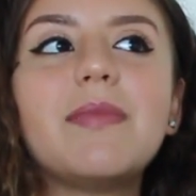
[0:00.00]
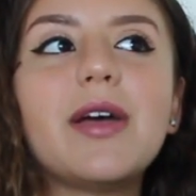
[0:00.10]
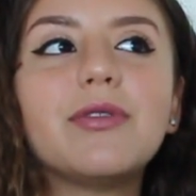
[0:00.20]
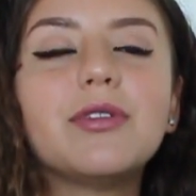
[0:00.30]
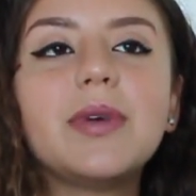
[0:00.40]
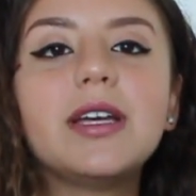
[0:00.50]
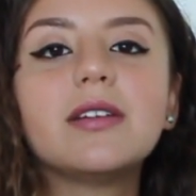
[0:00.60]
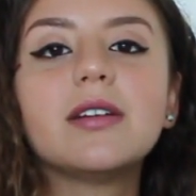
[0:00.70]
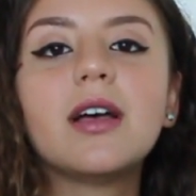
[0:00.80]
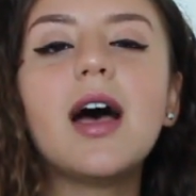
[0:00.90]
my
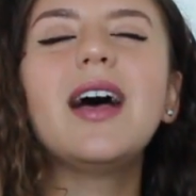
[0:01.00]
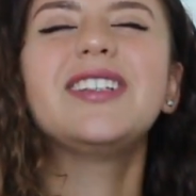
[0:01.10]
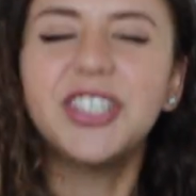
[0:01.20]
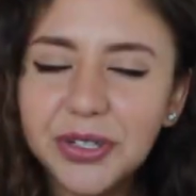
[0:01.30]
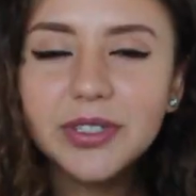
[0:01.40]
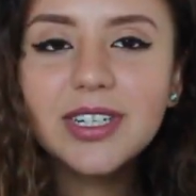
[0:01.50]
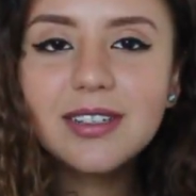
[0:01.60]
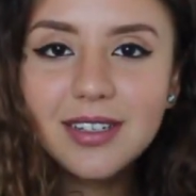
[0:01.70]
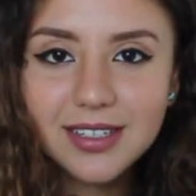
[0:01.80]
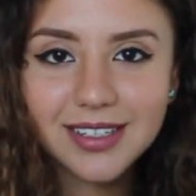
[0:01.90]
roommate, achoo, she
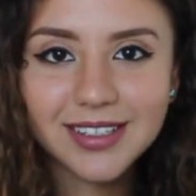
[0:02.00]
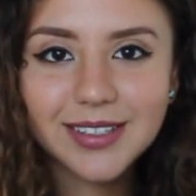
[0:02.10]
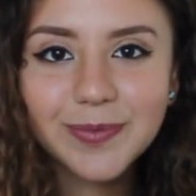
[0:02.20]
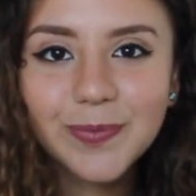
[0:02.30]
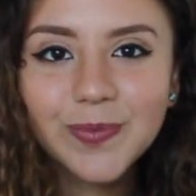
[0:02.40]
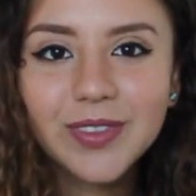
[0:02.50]
sneezes.